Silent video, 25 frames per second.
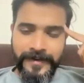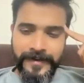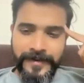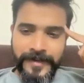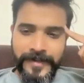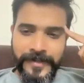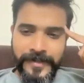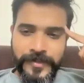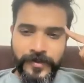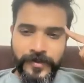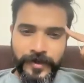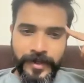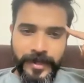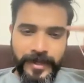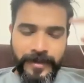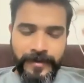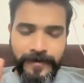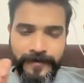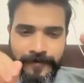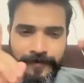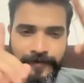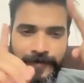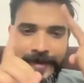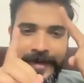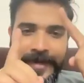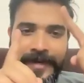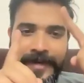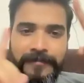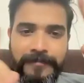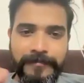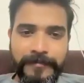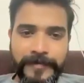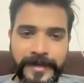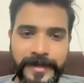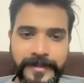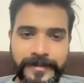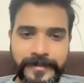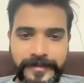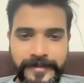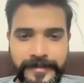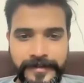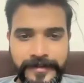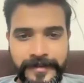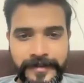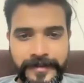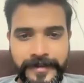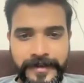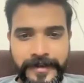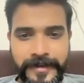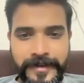So if in a month
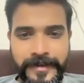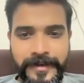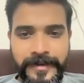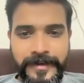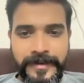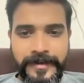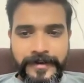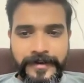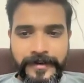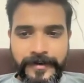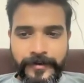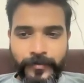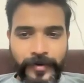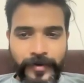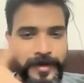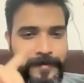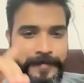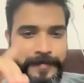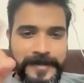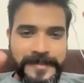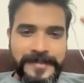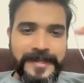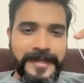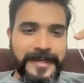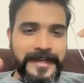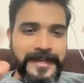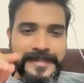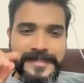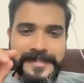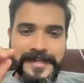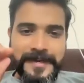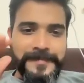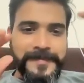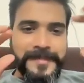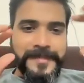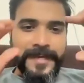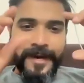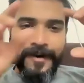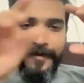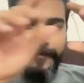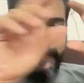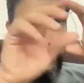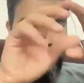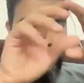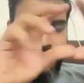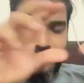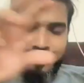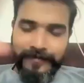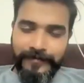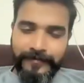1% ke hisab se how
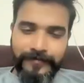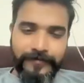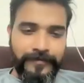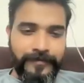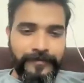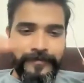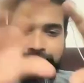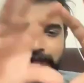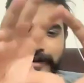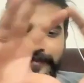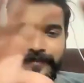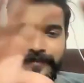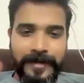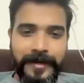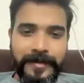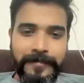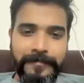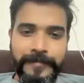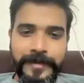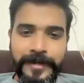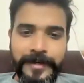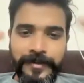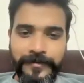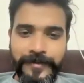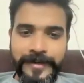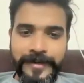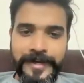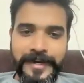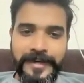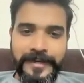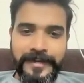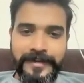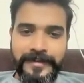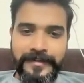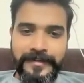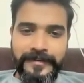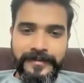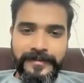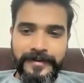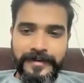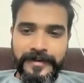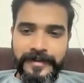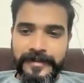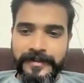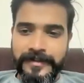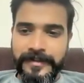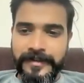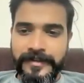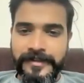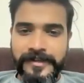many, whatever number you get
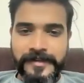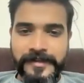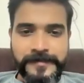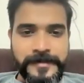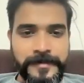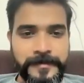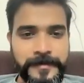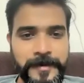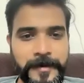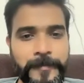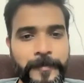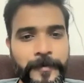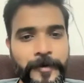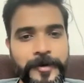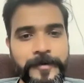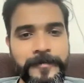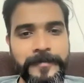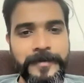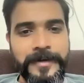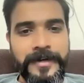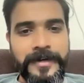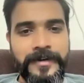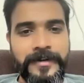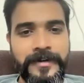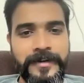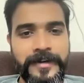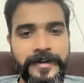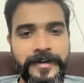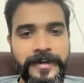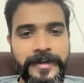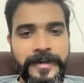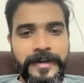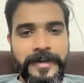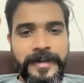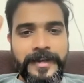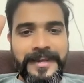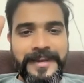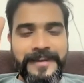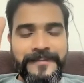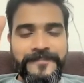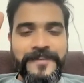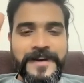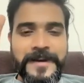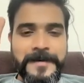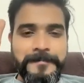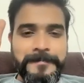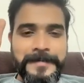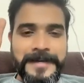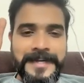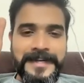in terms of appointment, if I
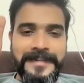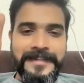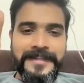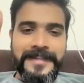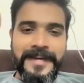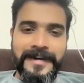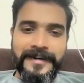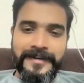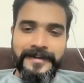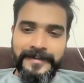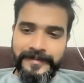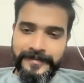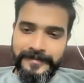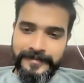beat that,